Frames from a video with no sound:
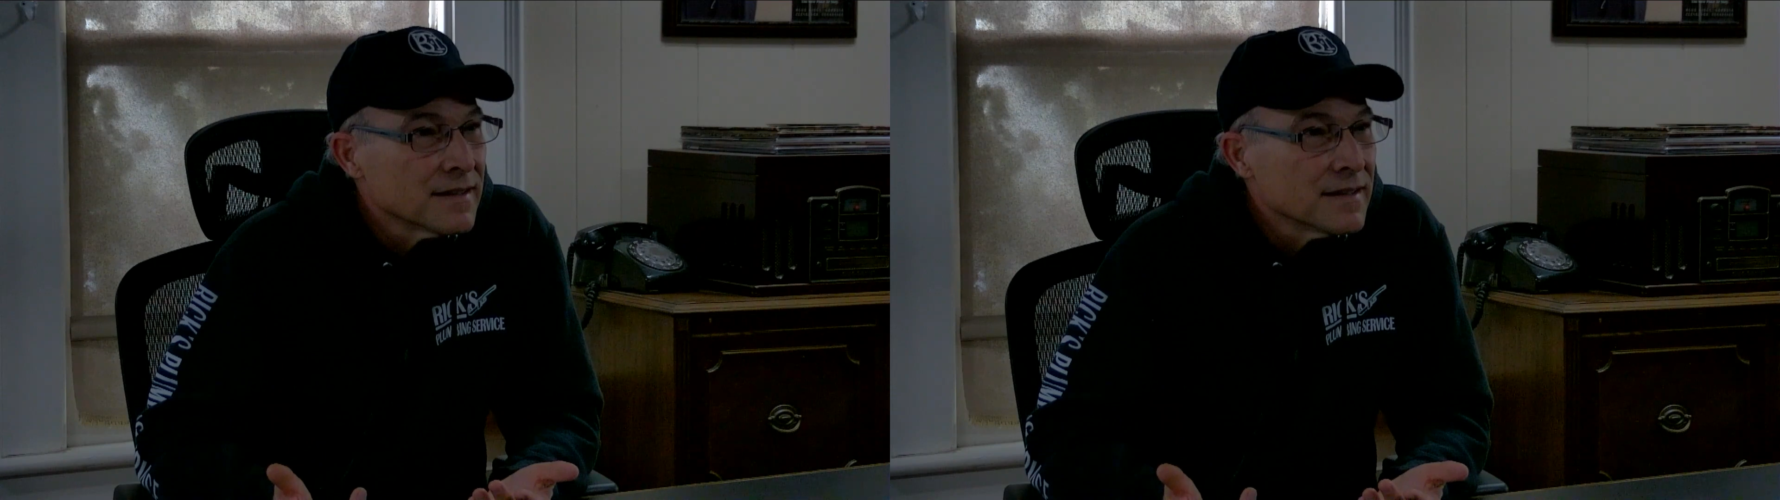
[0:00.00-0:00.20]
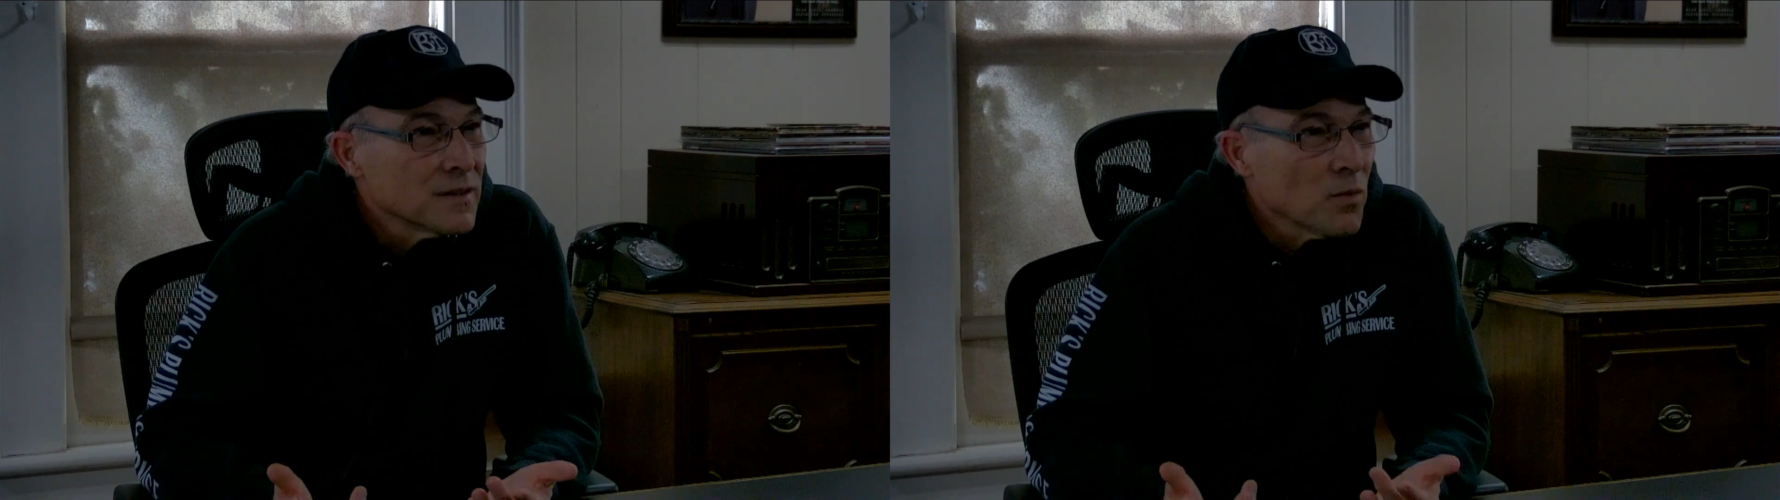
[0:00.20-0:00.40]

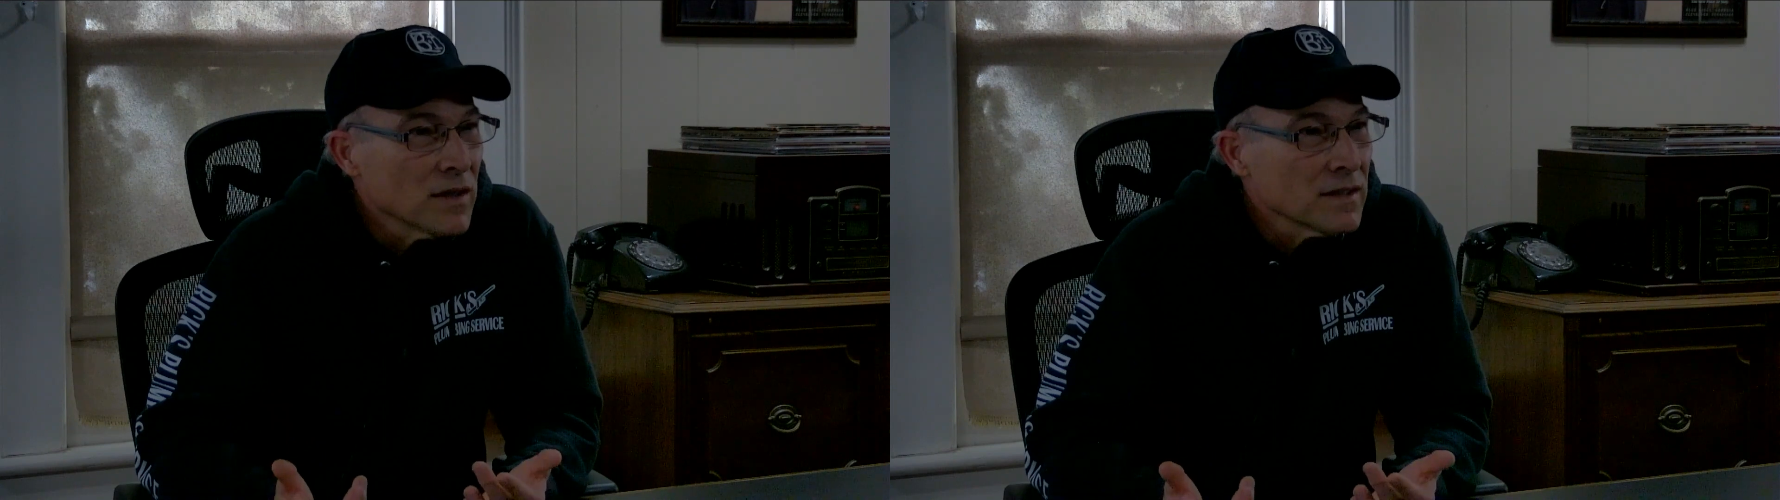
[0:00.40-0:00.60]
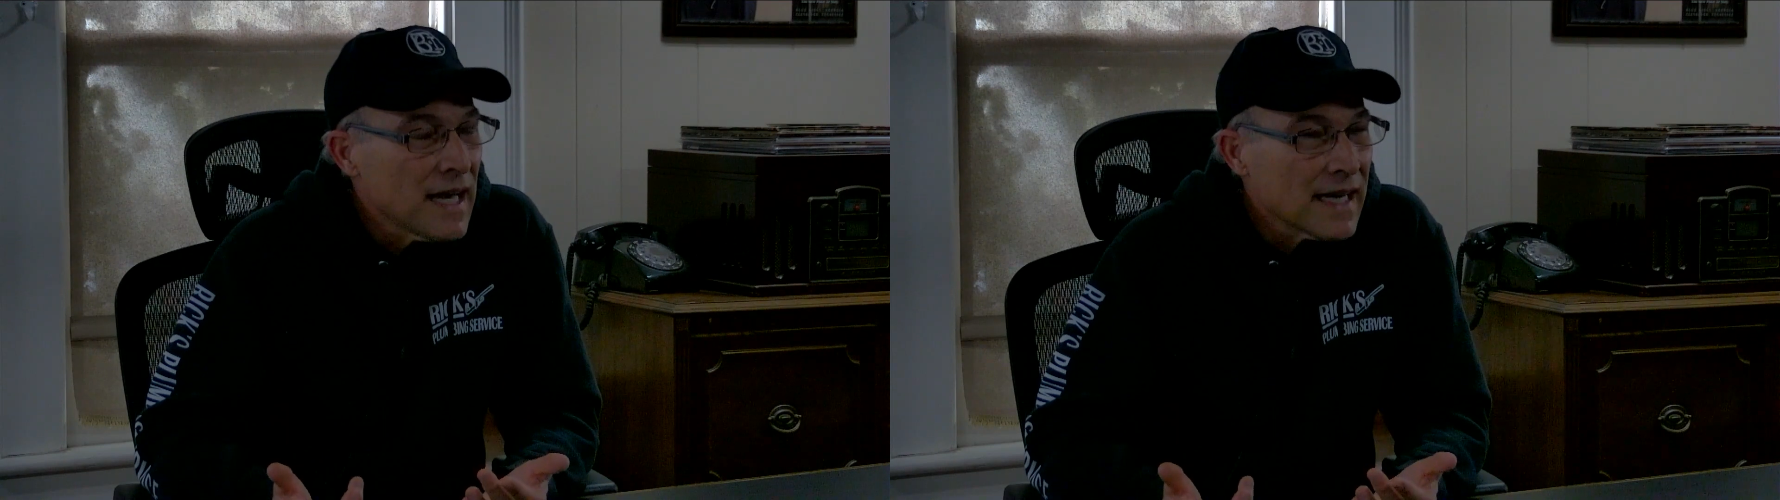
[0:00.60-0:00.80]
It
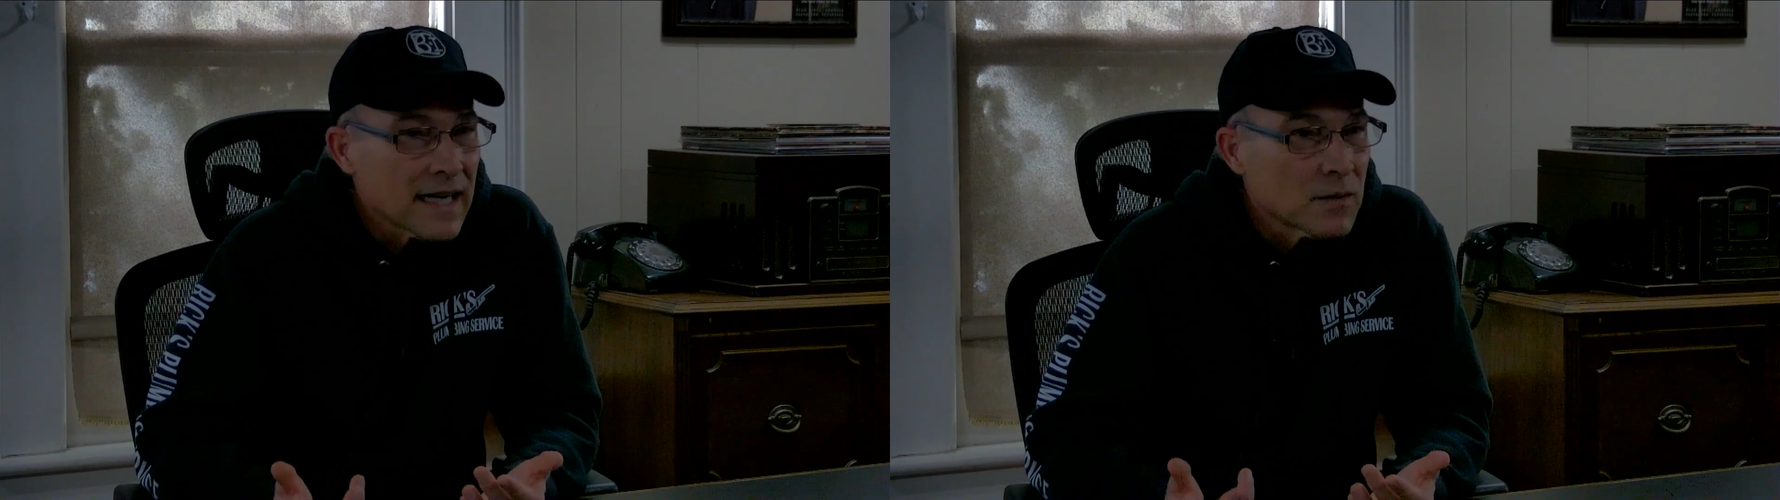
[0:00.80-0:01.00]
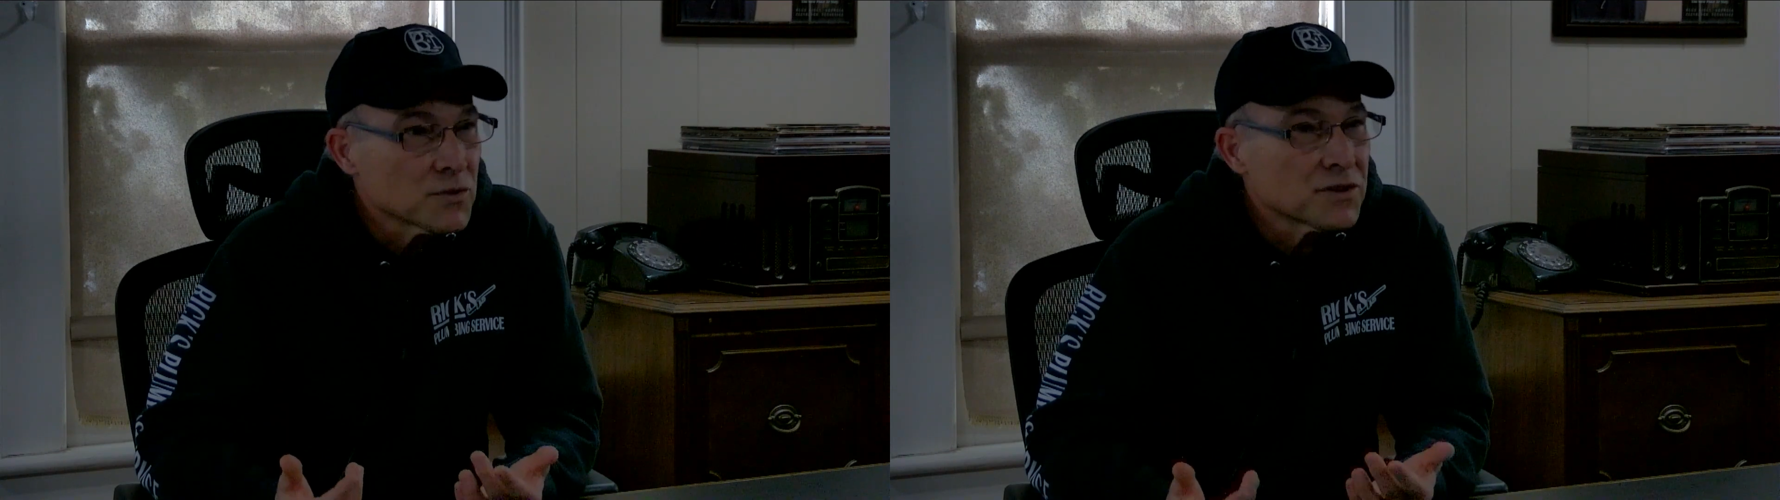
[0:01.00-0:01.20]
wasn't like
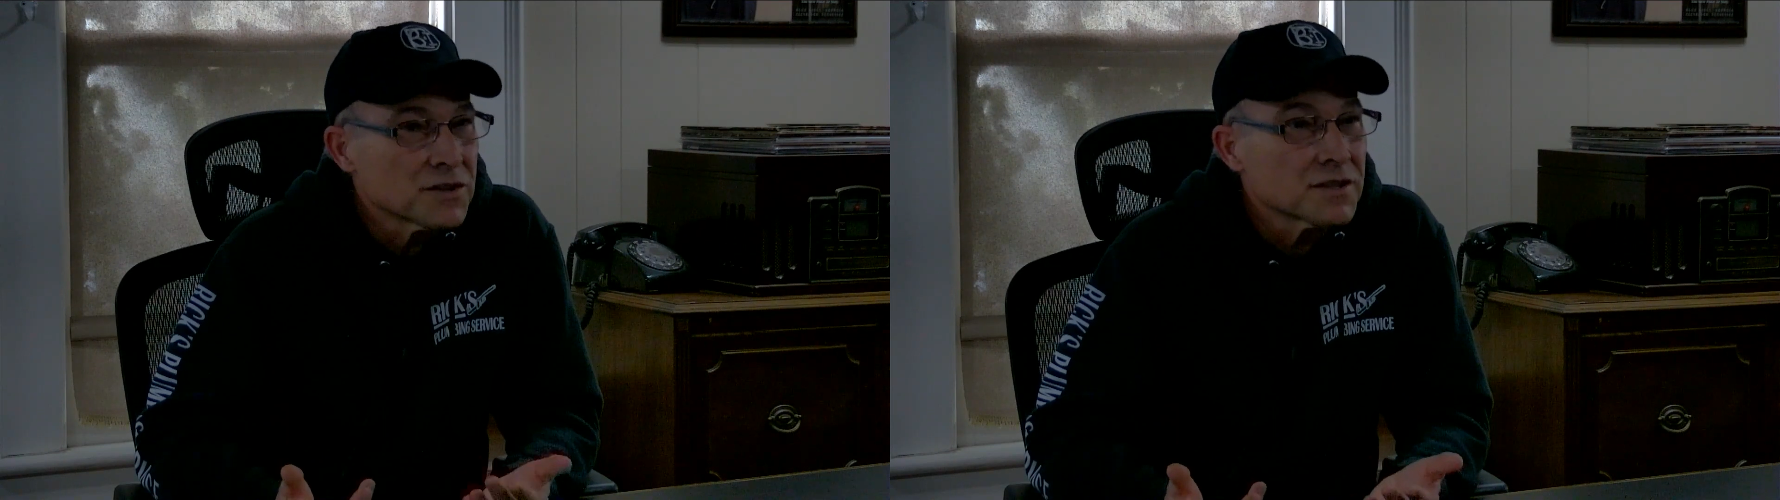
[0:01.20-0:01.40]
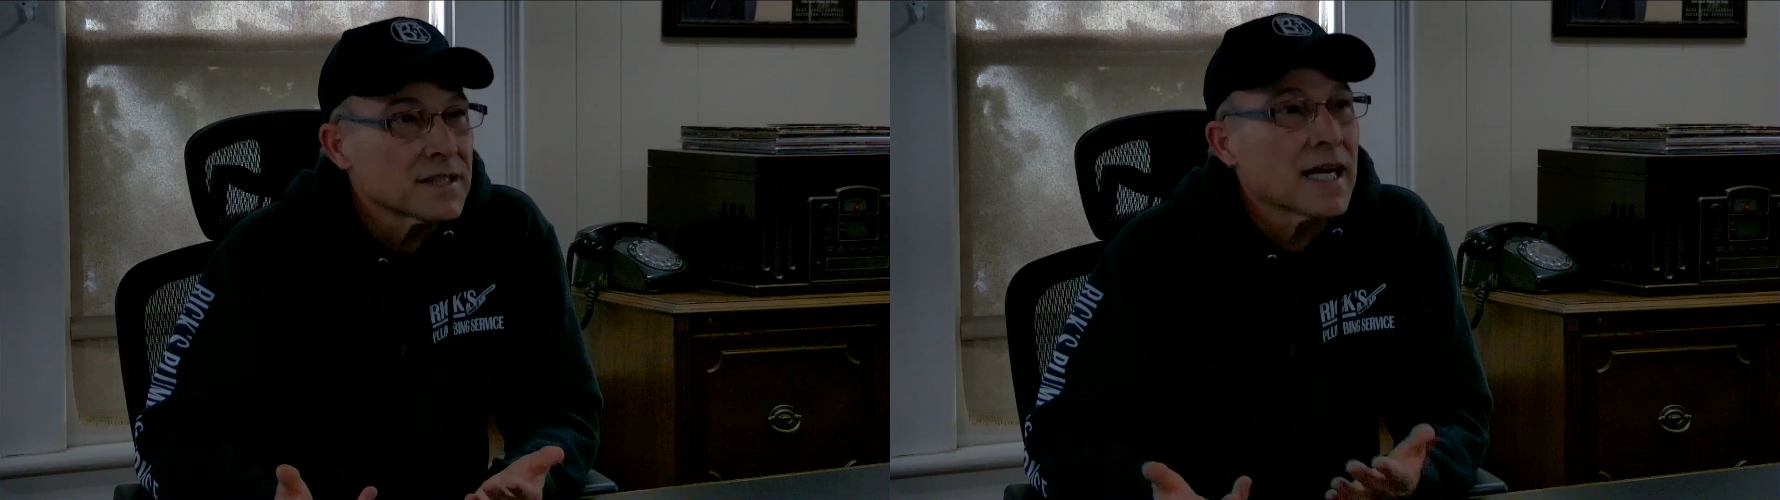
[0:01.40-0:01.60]
I was
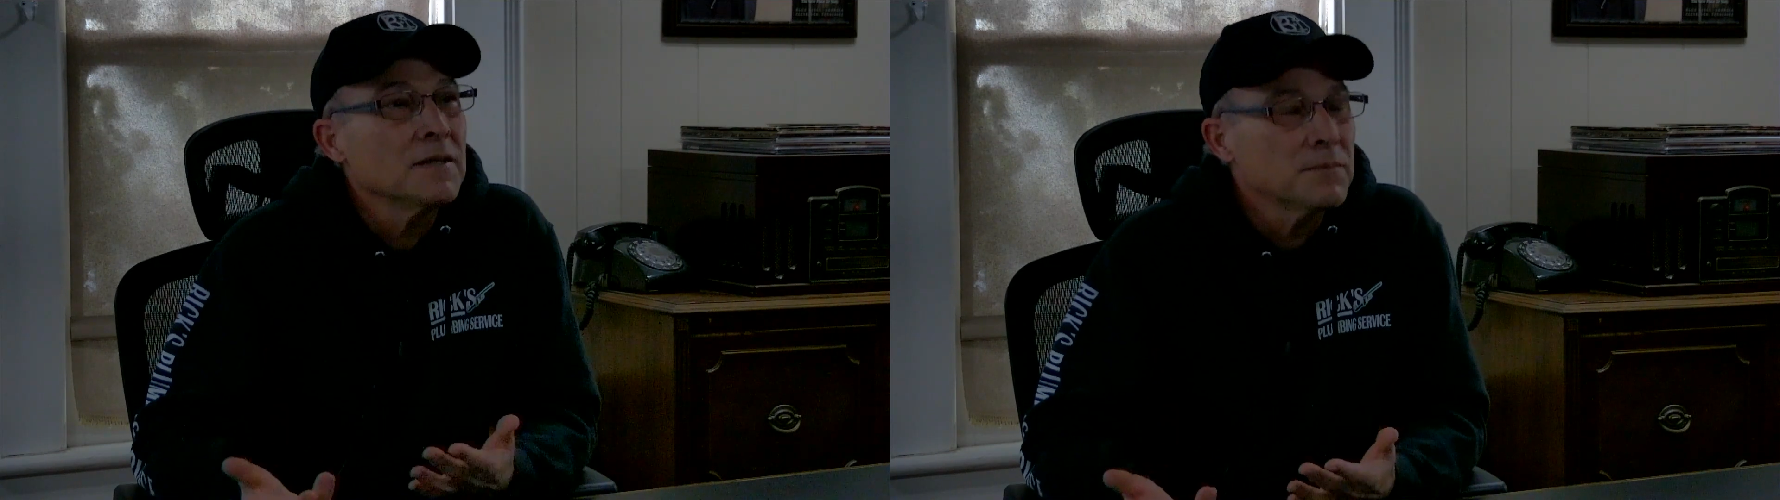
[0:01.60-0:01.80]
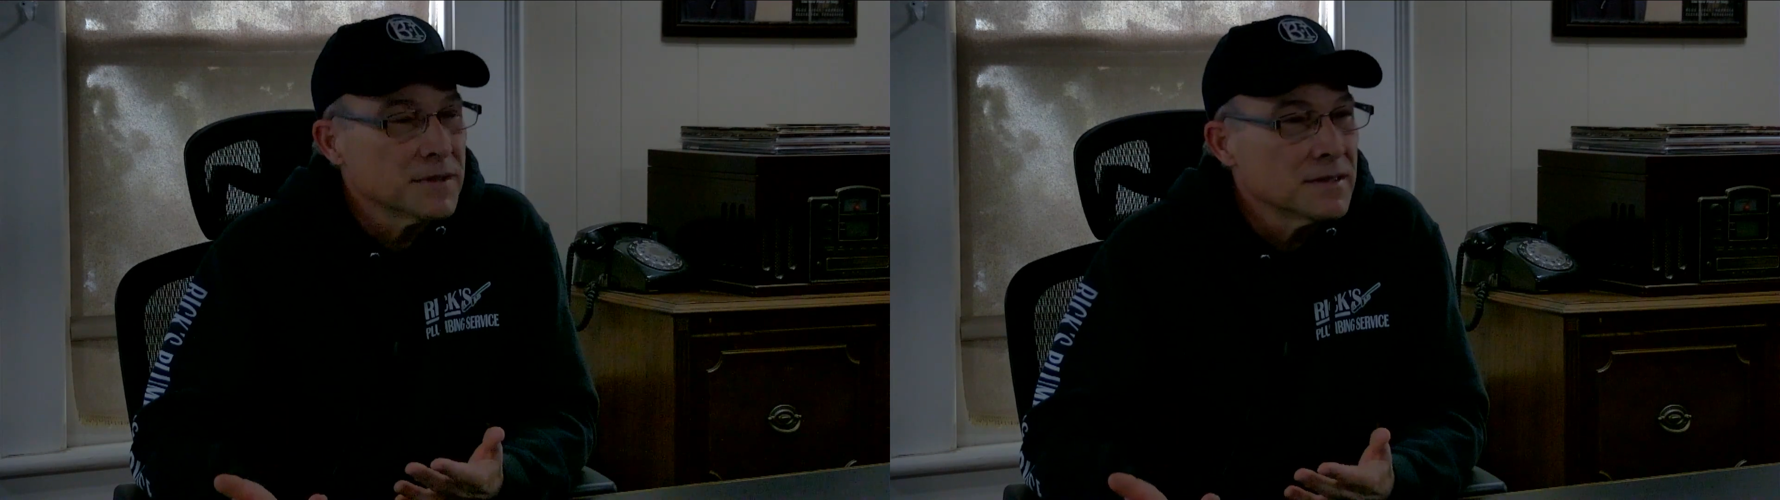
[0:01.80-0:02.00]

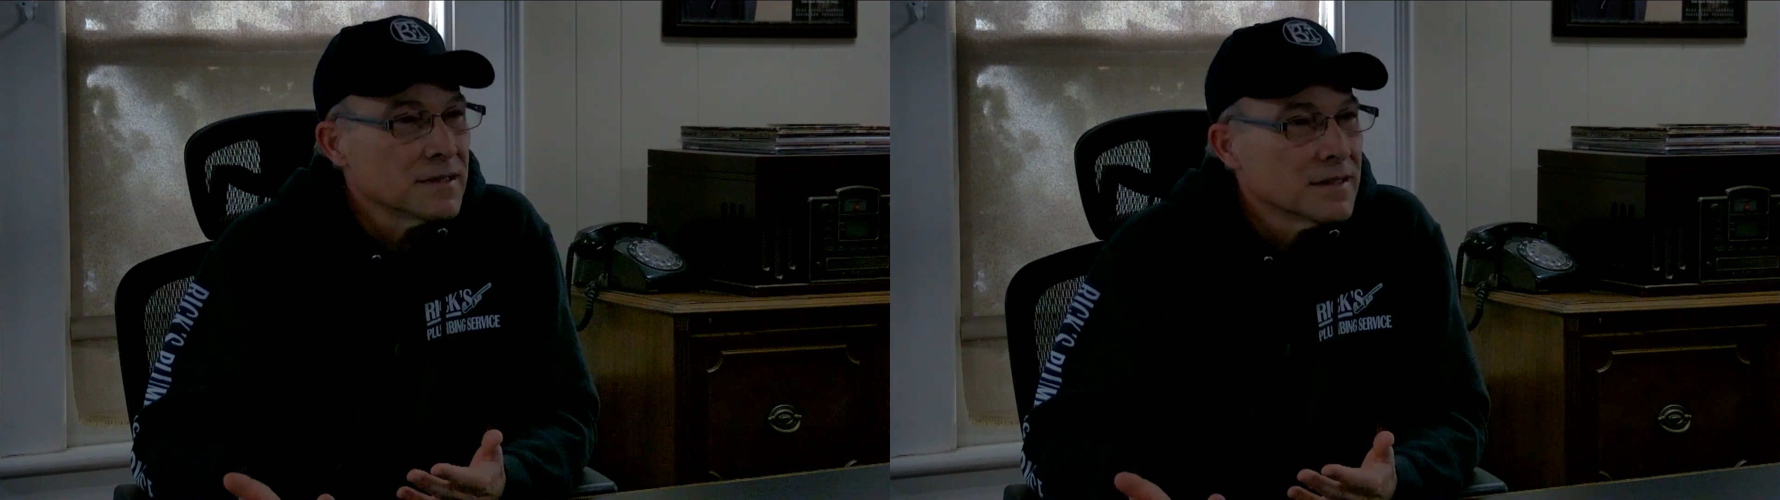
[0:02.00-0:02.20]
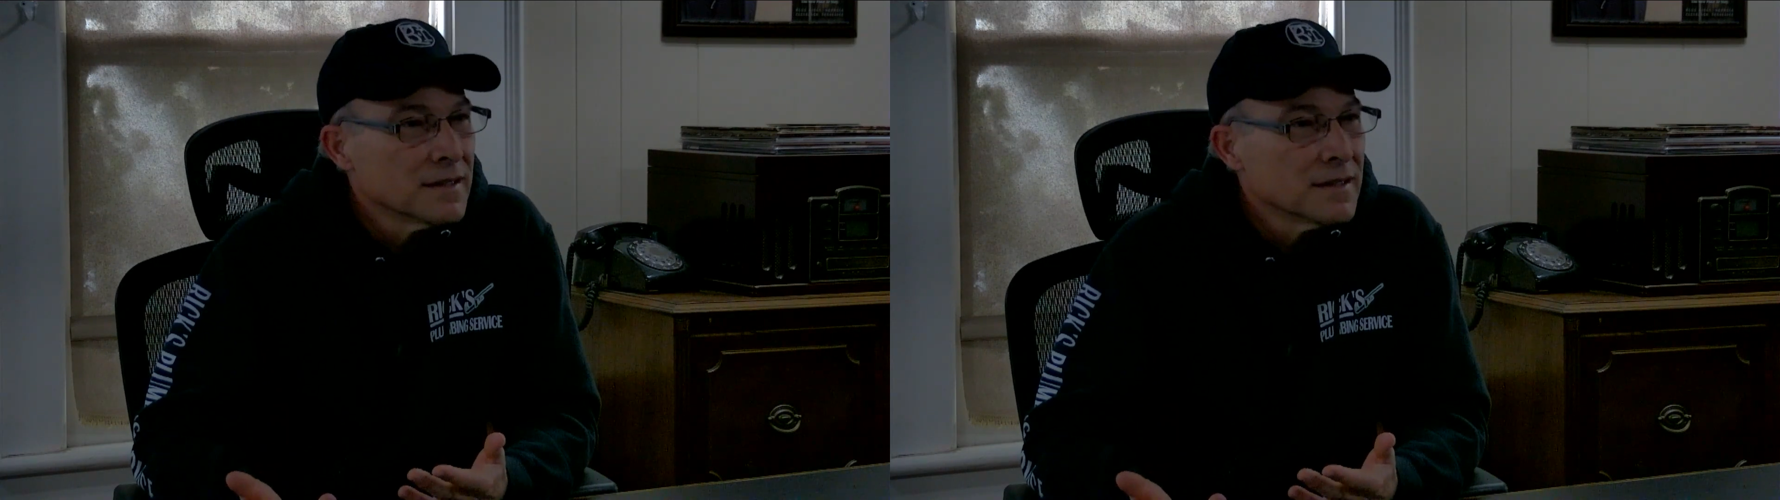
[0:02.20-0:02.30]
escaping.